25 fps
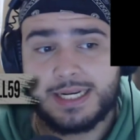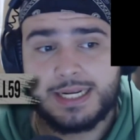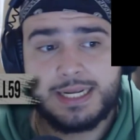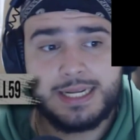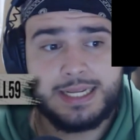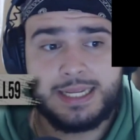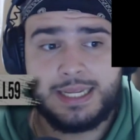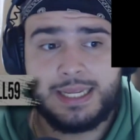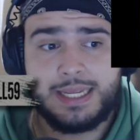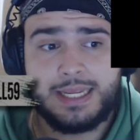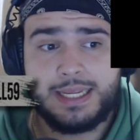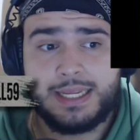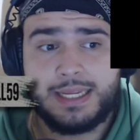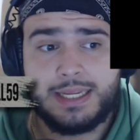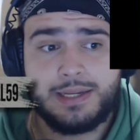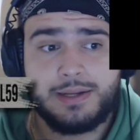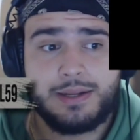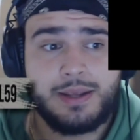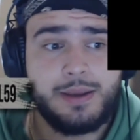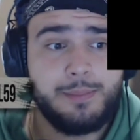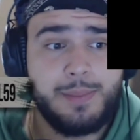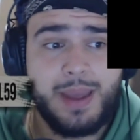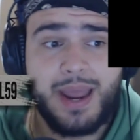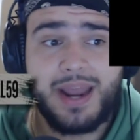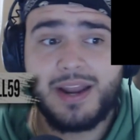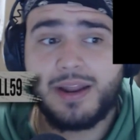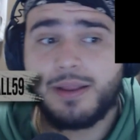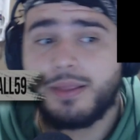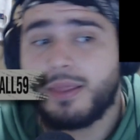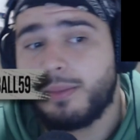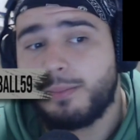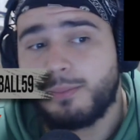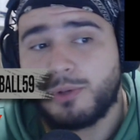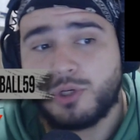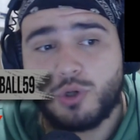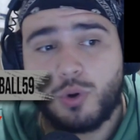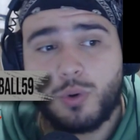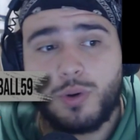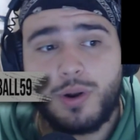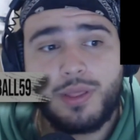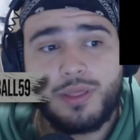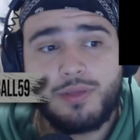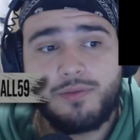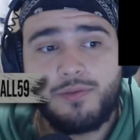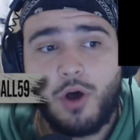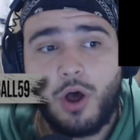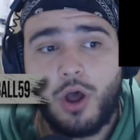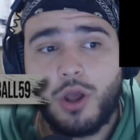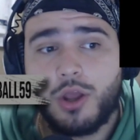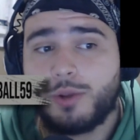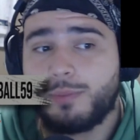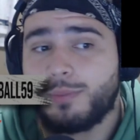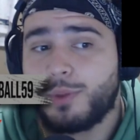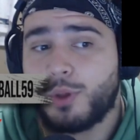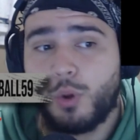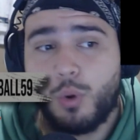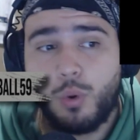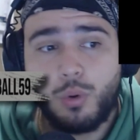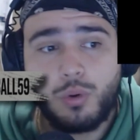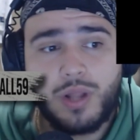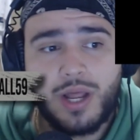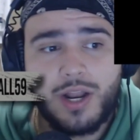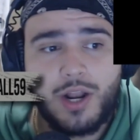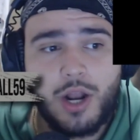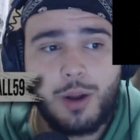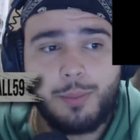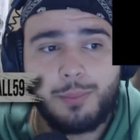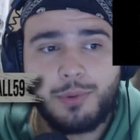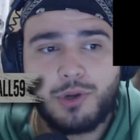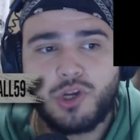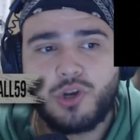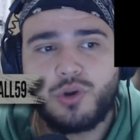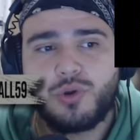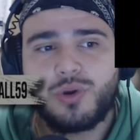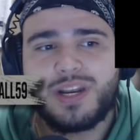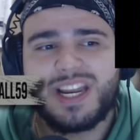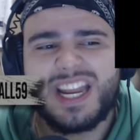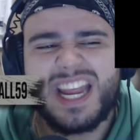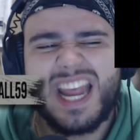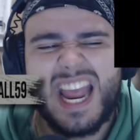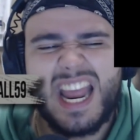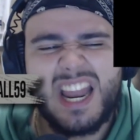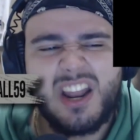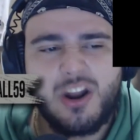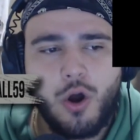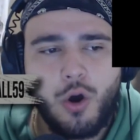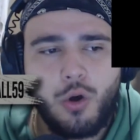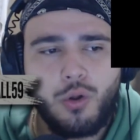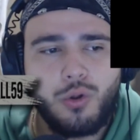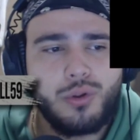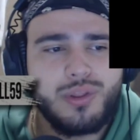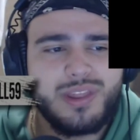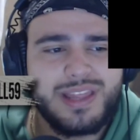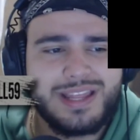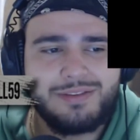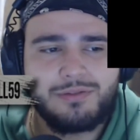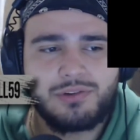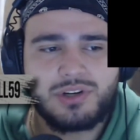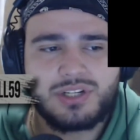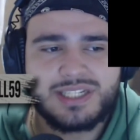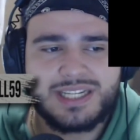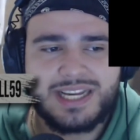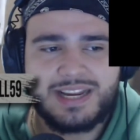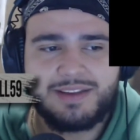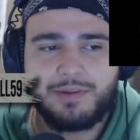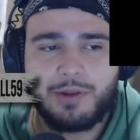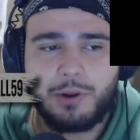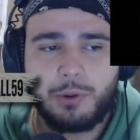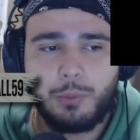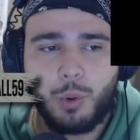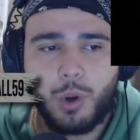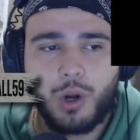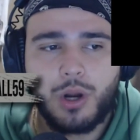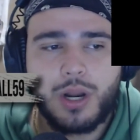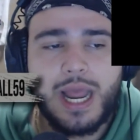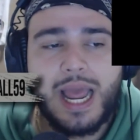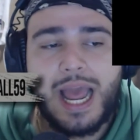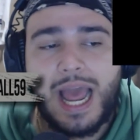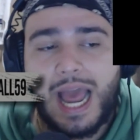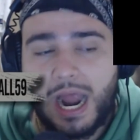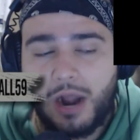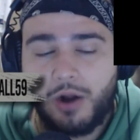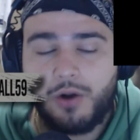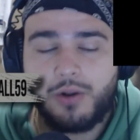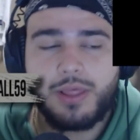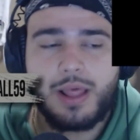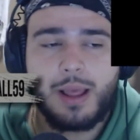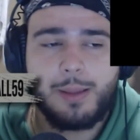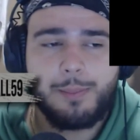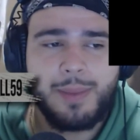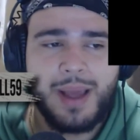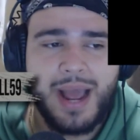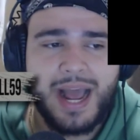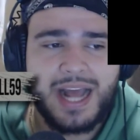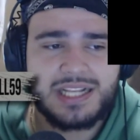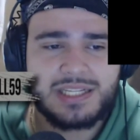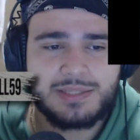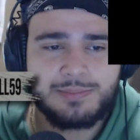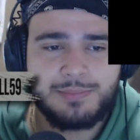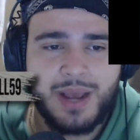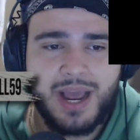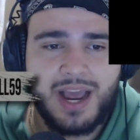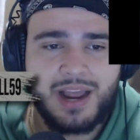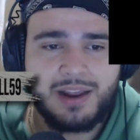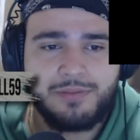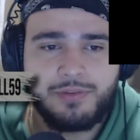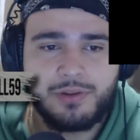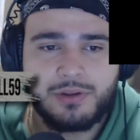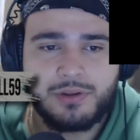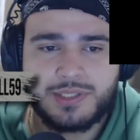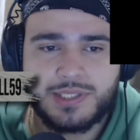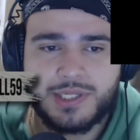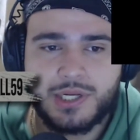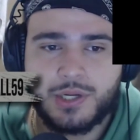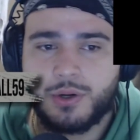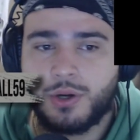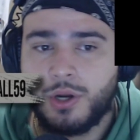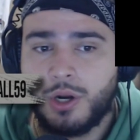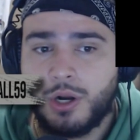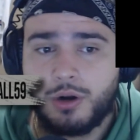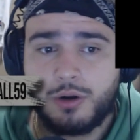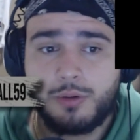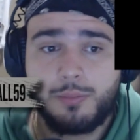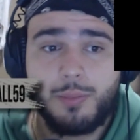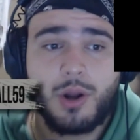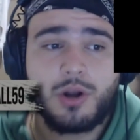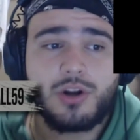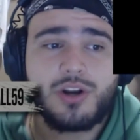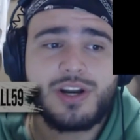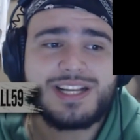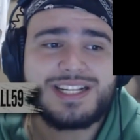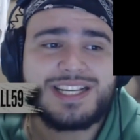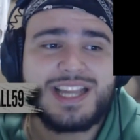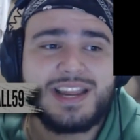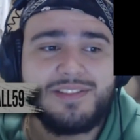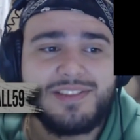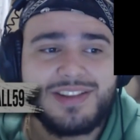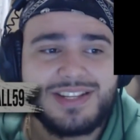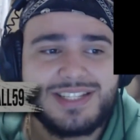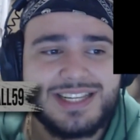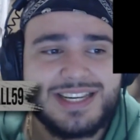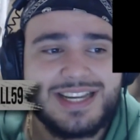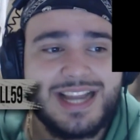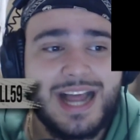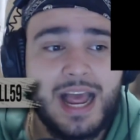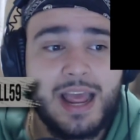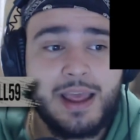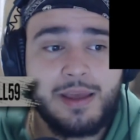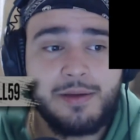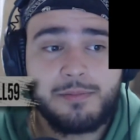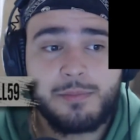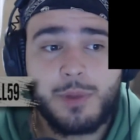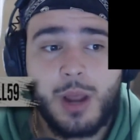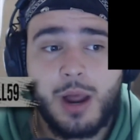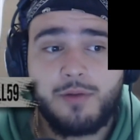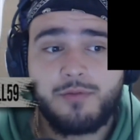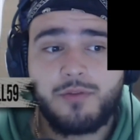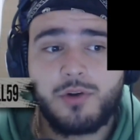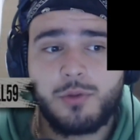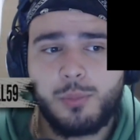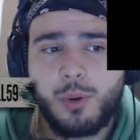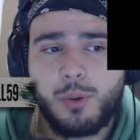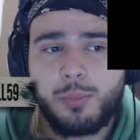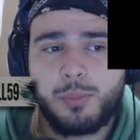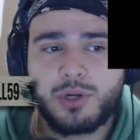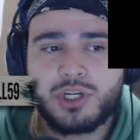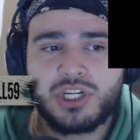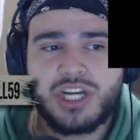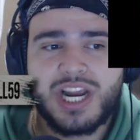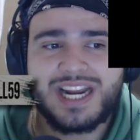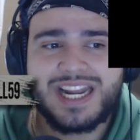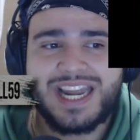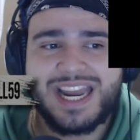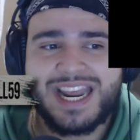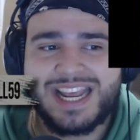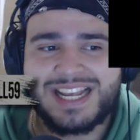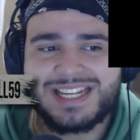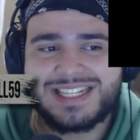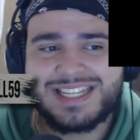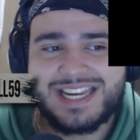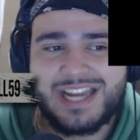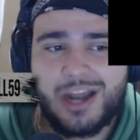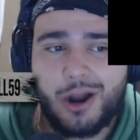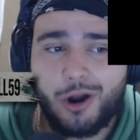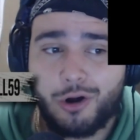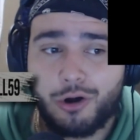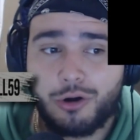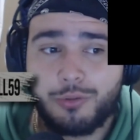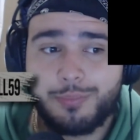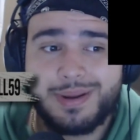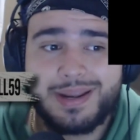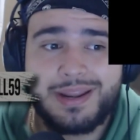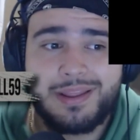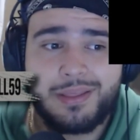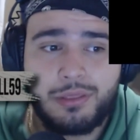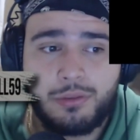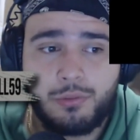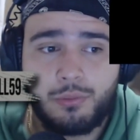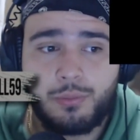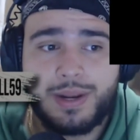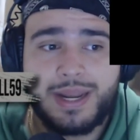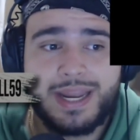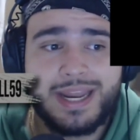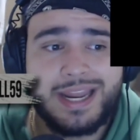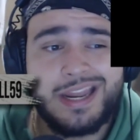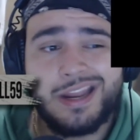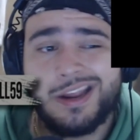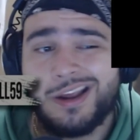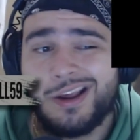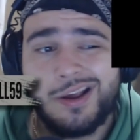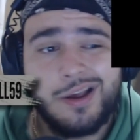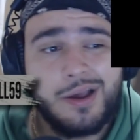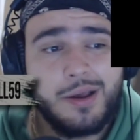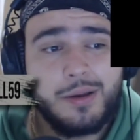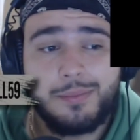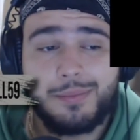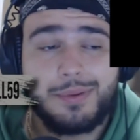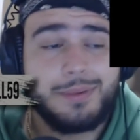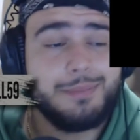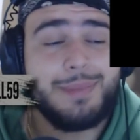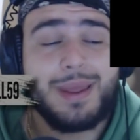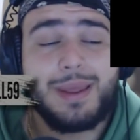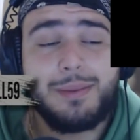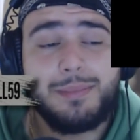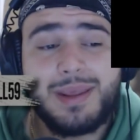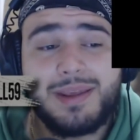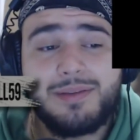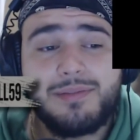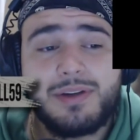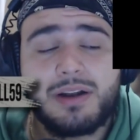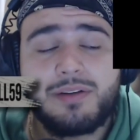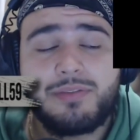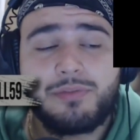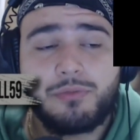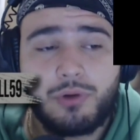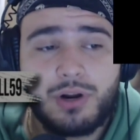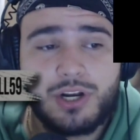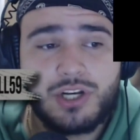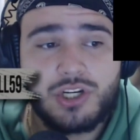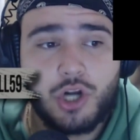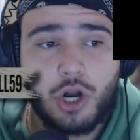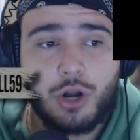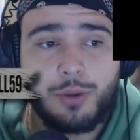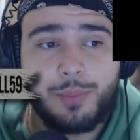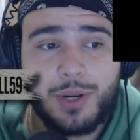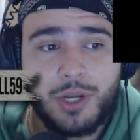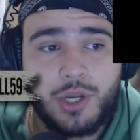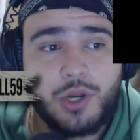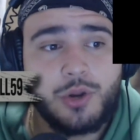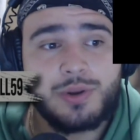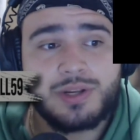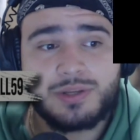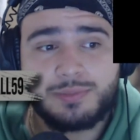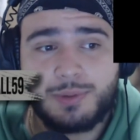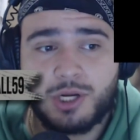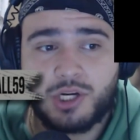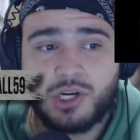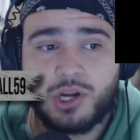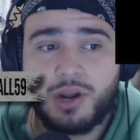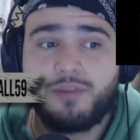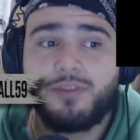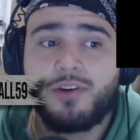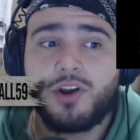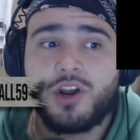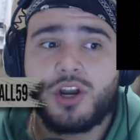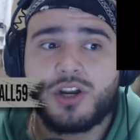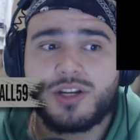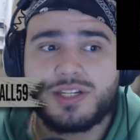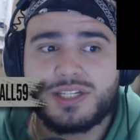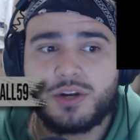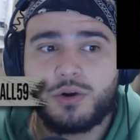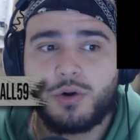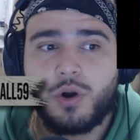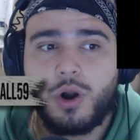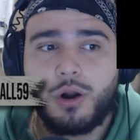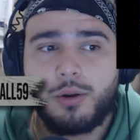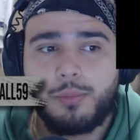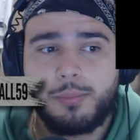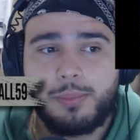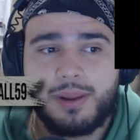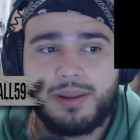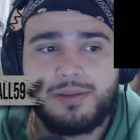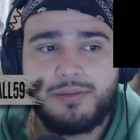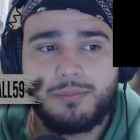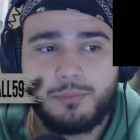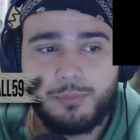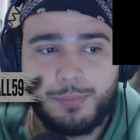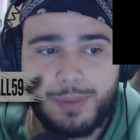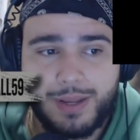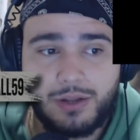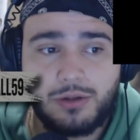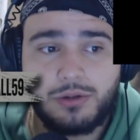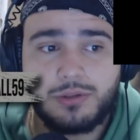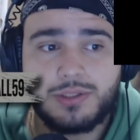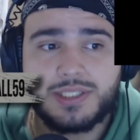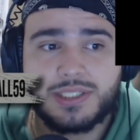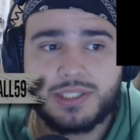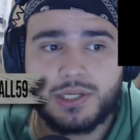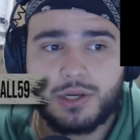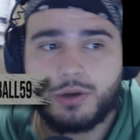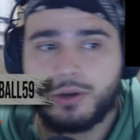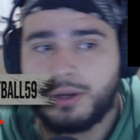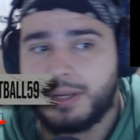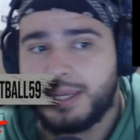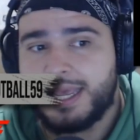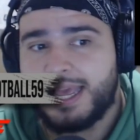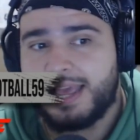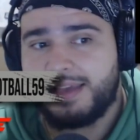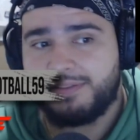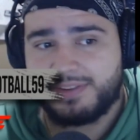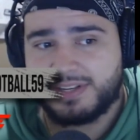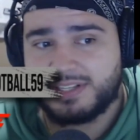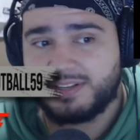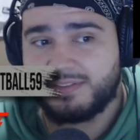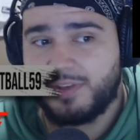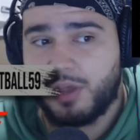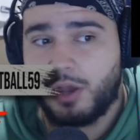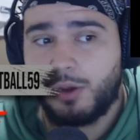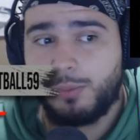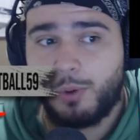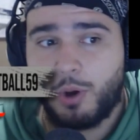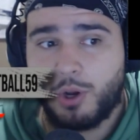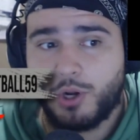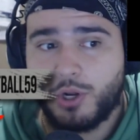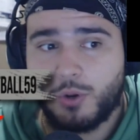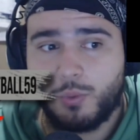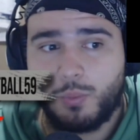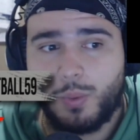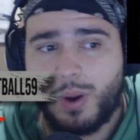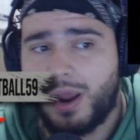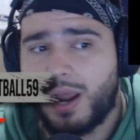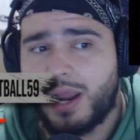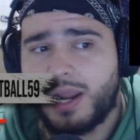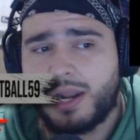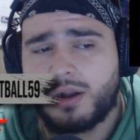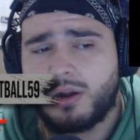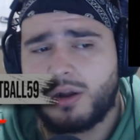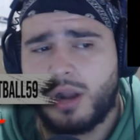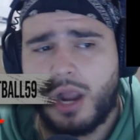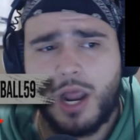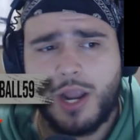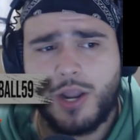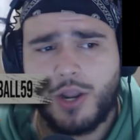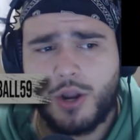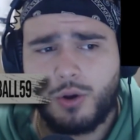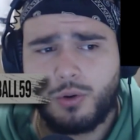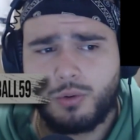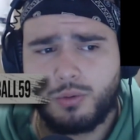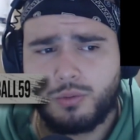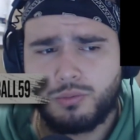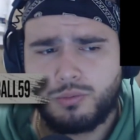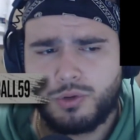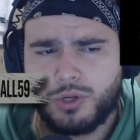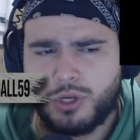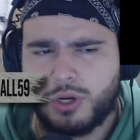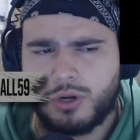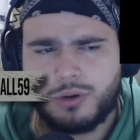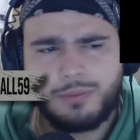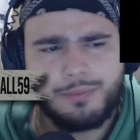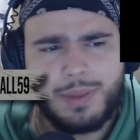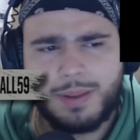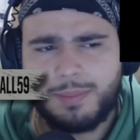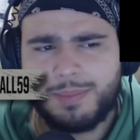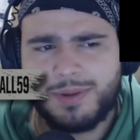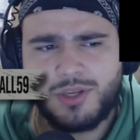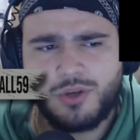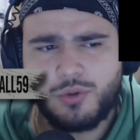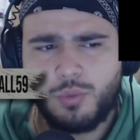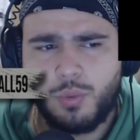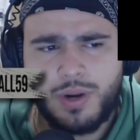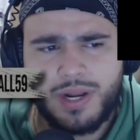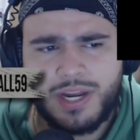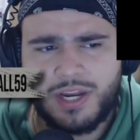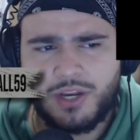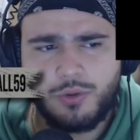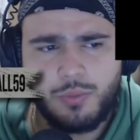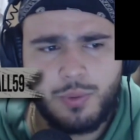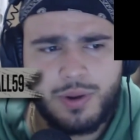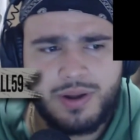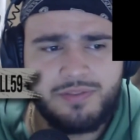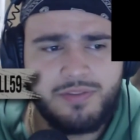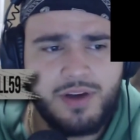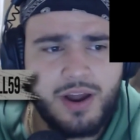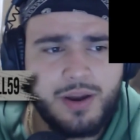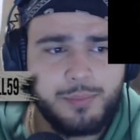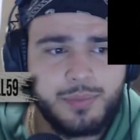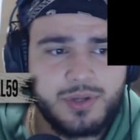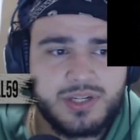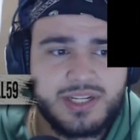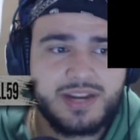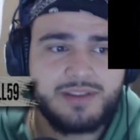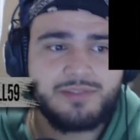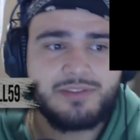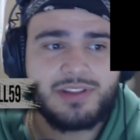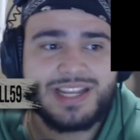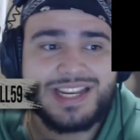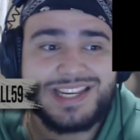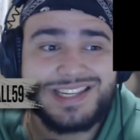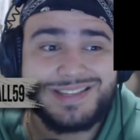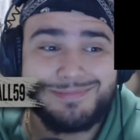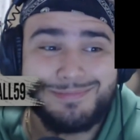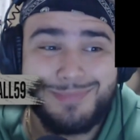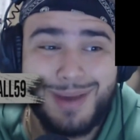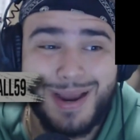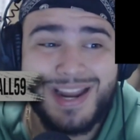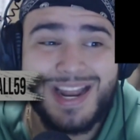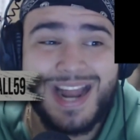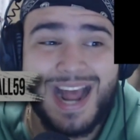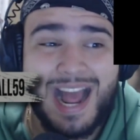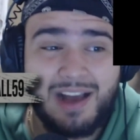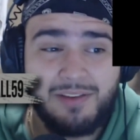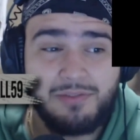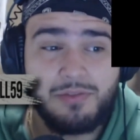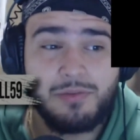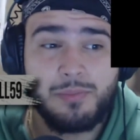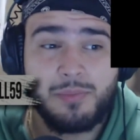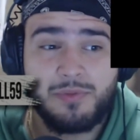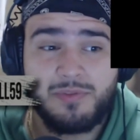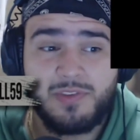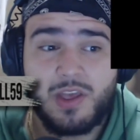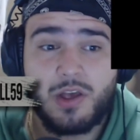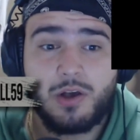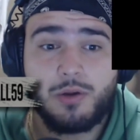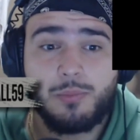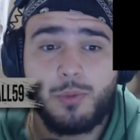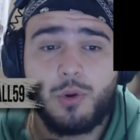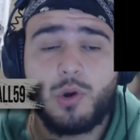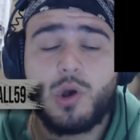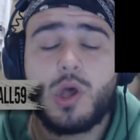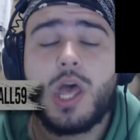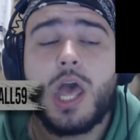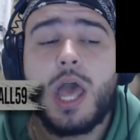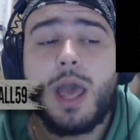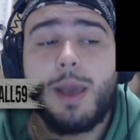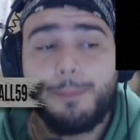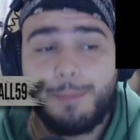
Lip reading: He commanded the majority of the volume, the goal line opportunity, and all of the receiving work out of that Pats backfield. So Ramondre Stevenson, I am comfortable projecting as an RB3, maybe even a fringe RB2, especially if you're in a zero RB build. So if he's available on your wire, I know, you know, maybe 20-25% of leagues might have him available.